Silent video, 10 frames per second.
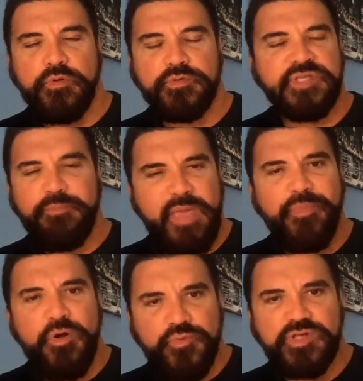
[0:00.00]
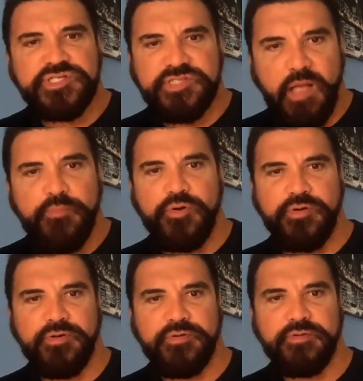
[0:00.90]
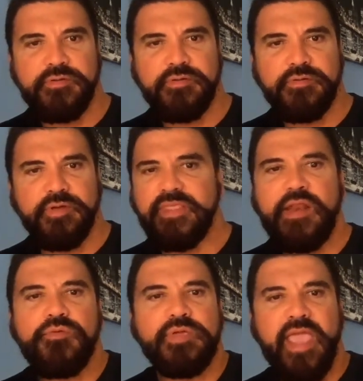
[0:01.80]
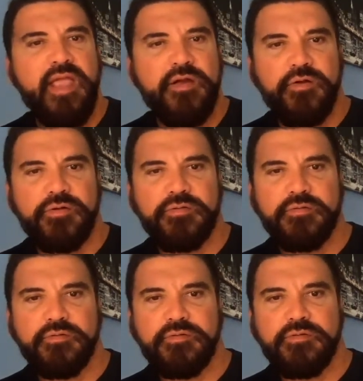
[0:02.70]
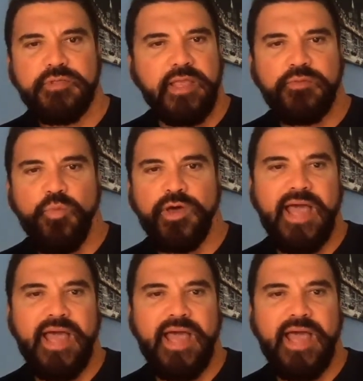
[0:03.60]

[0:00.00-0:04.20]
some people are real stubborn and they don't care like what